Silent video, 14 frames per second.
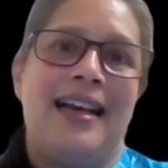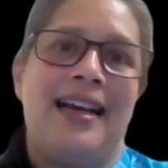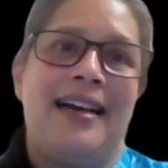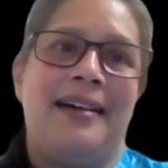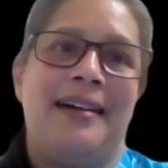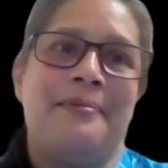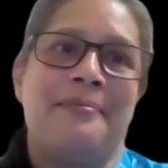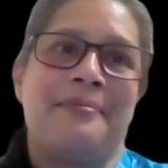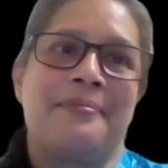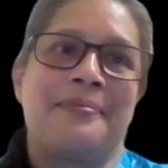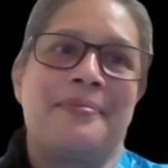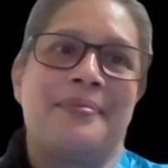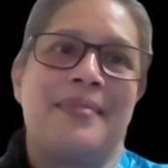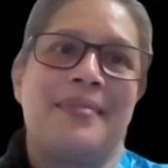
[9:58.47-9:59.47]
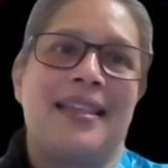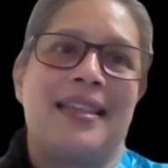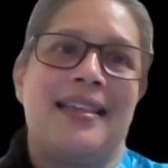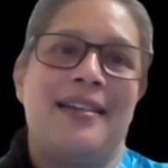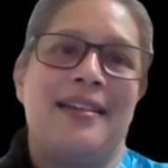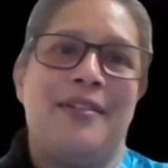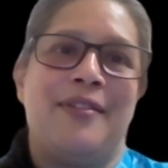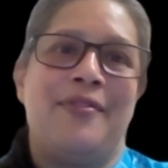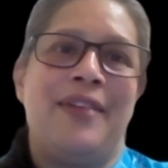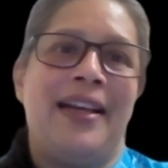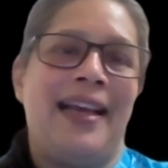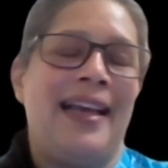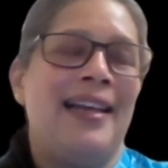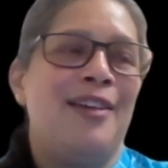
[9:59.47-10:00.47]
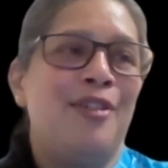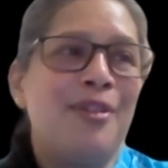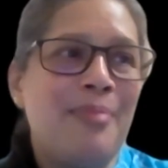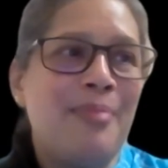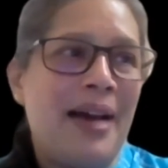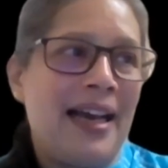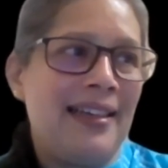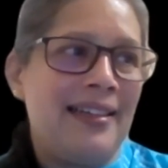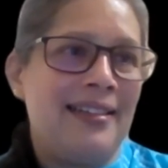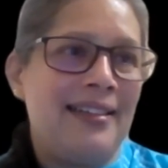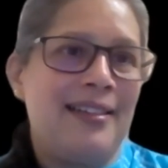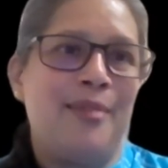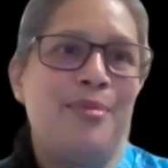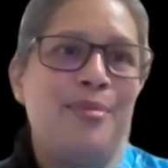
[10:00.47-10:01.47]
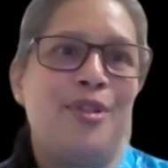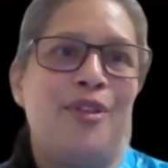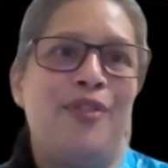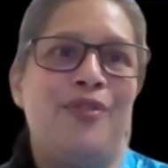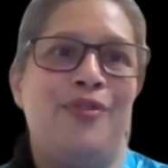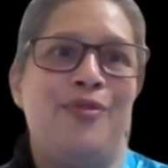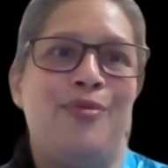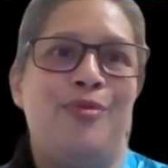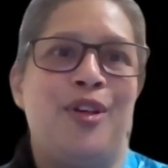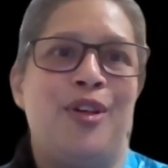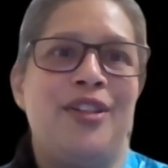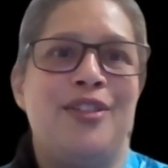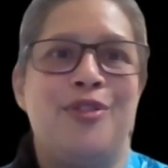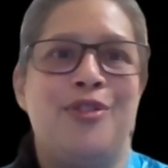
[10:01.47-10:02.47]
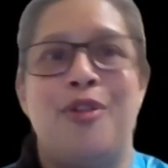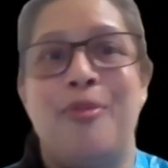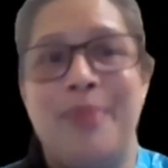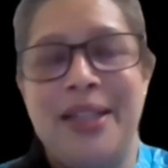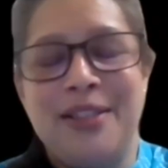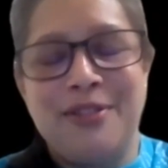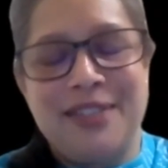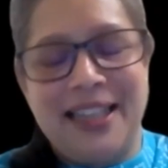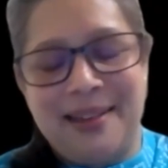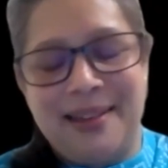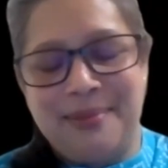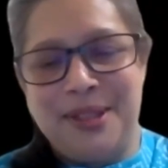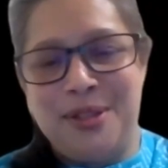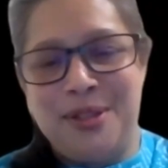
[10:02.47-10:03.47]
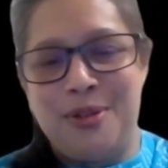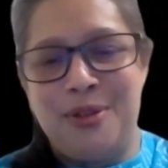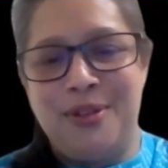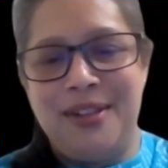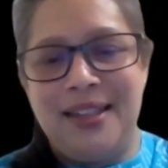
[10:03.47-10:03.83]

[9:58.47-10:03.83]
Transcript: When I look back in terms of what drove me to take up this role,